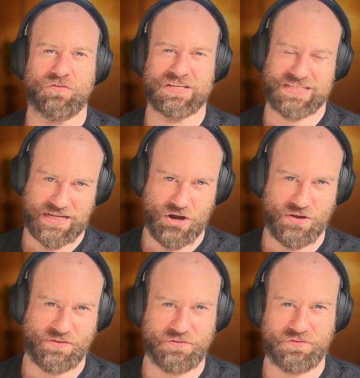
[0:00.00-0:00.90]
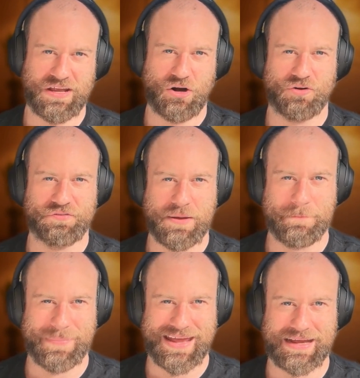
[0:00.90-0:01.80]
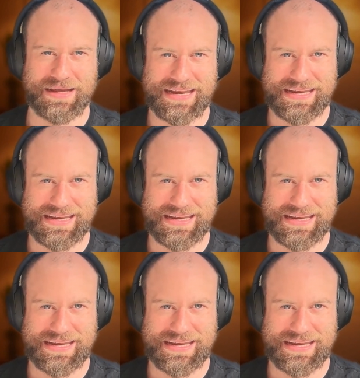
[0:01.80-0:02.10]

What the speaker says: obviously over fear of them being